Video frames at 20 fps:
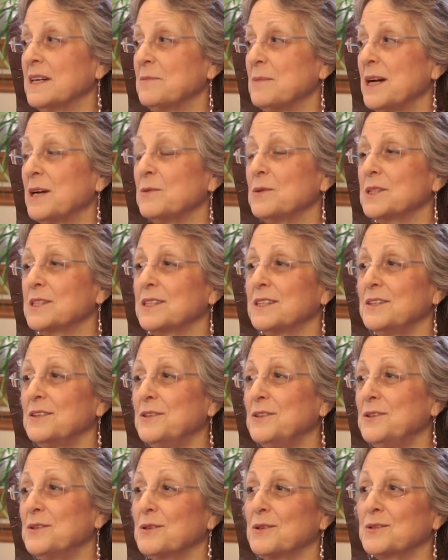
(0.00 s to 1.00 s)
I was a
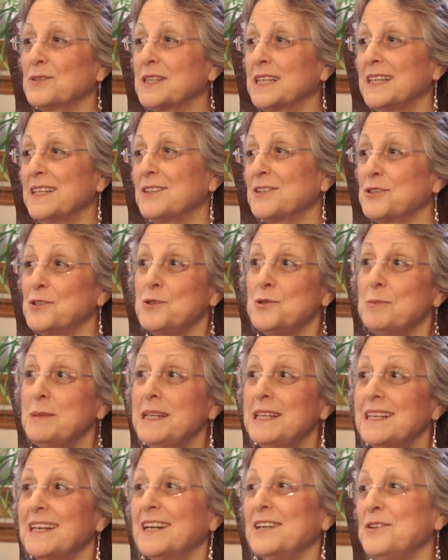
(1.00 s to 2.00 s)
neuroscience
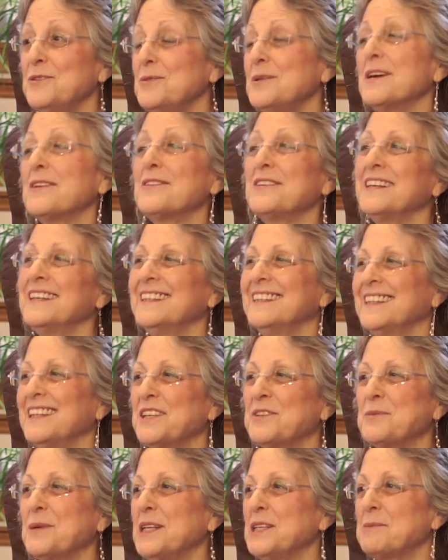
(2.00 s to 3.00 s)
newbie. I knew nothing
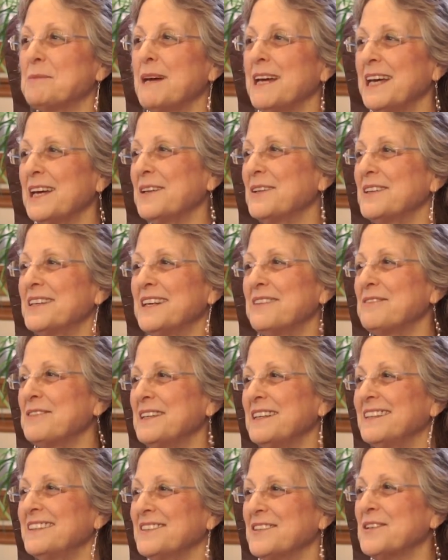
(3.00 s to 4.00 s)
and raised my hand
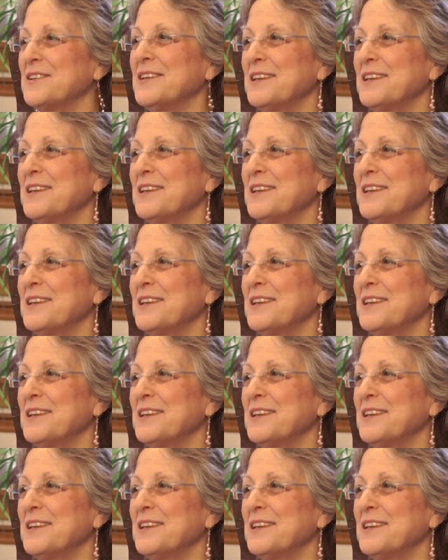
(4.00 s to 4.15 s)
every